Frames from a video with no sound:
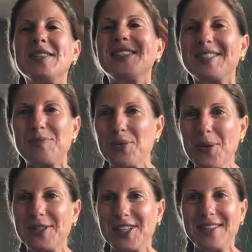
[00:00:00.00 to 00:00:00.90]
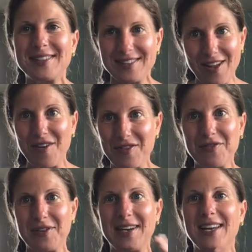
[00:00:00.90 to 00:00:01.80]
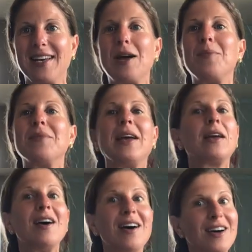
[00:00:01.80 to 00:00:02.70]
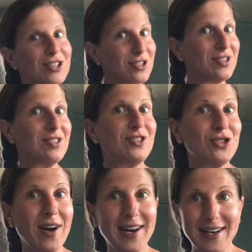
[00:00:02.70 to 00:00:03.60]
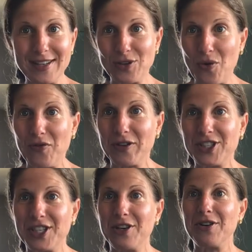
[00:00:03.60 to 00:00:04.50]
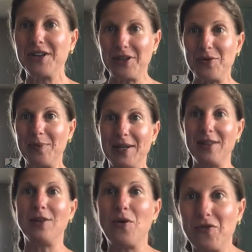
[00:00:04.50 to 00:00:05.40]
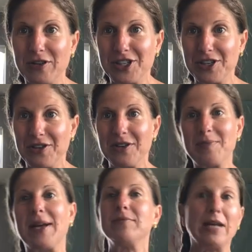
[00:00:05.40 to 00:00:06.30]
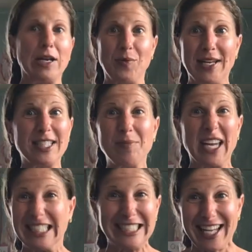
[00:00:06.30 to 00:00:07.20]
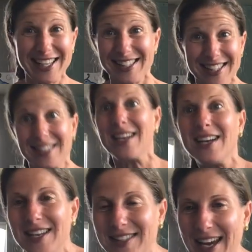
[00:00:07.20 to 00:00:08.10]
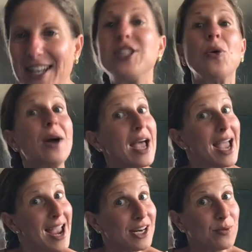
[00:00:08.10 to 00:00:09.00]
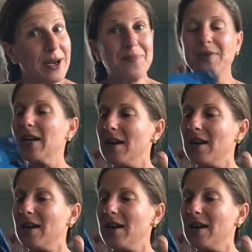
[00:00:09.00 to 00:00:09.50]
he's just approaching this love of reading. And I'm like trying not to overcheer, being the overcheer. But anyways, I'm like, yes, inside. So anyway,